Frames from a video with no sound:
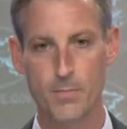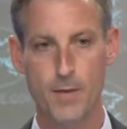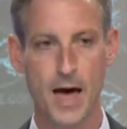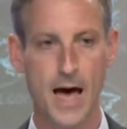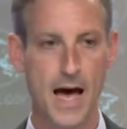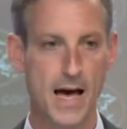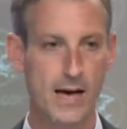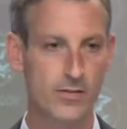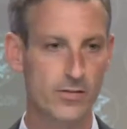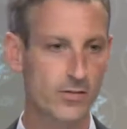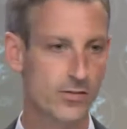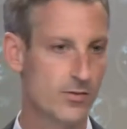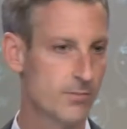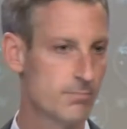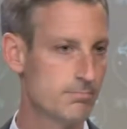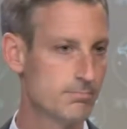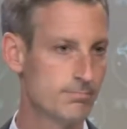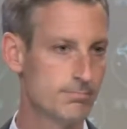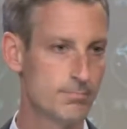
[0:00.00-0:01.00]

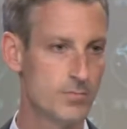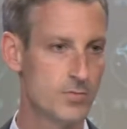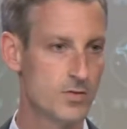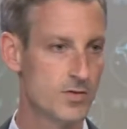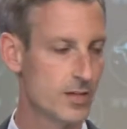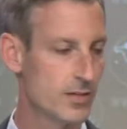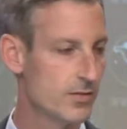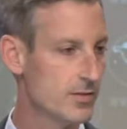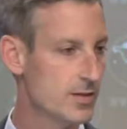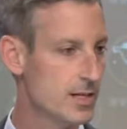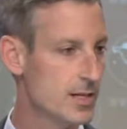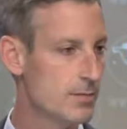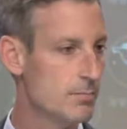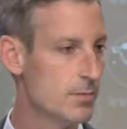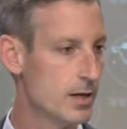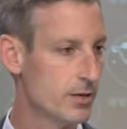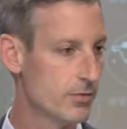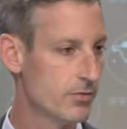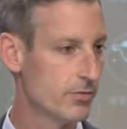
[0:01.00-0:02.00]
past 16
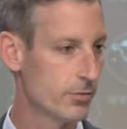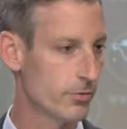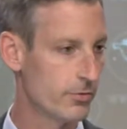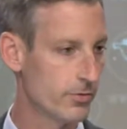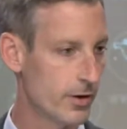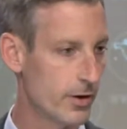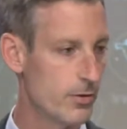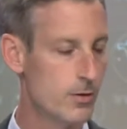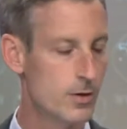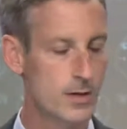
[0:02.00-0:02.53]
months or so,